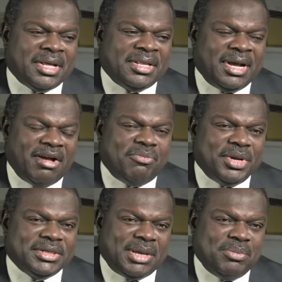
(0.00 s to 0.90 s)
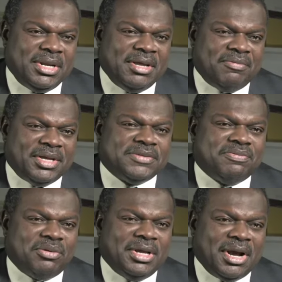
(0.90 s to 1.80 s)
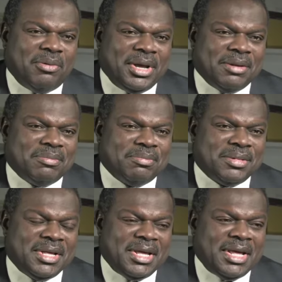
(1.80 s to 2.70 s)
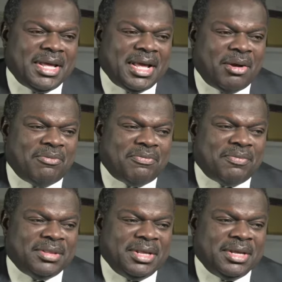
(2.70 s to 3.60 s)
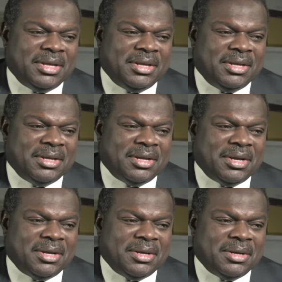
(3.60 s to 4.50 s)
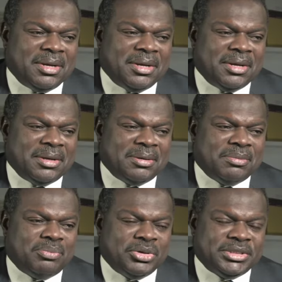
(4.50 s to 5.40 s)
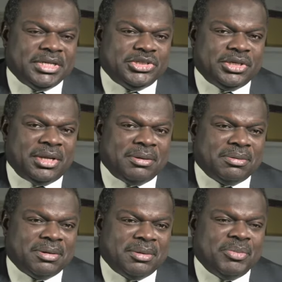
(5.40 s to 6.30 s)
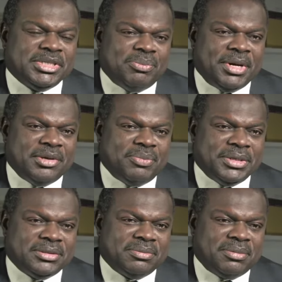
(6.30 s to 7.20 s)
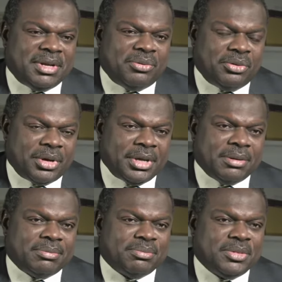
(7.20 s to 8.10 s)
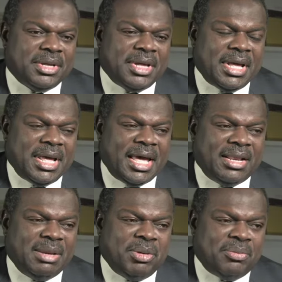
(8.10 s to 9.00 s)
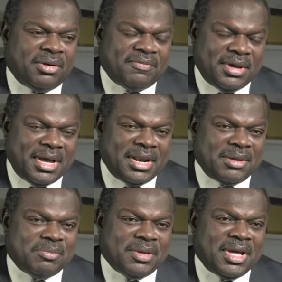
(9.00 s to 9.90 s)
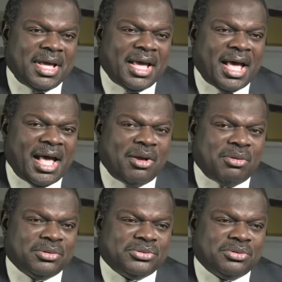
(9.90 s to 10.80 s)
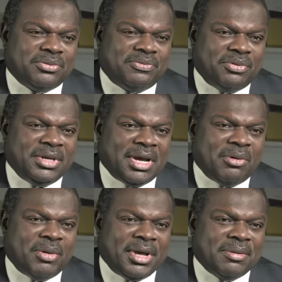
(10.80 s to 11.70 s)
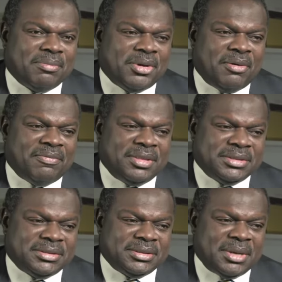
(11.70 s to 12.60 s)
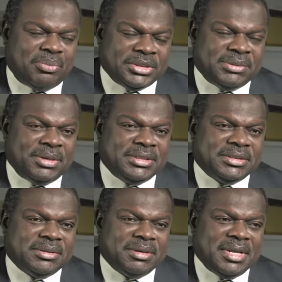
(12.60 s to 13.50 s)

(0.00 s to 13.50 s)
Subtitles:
the government, I believe, is fully aware of the potential mismanagement that could occur. Mm-hmm. And the people of Ghana are also fully aware of this possibility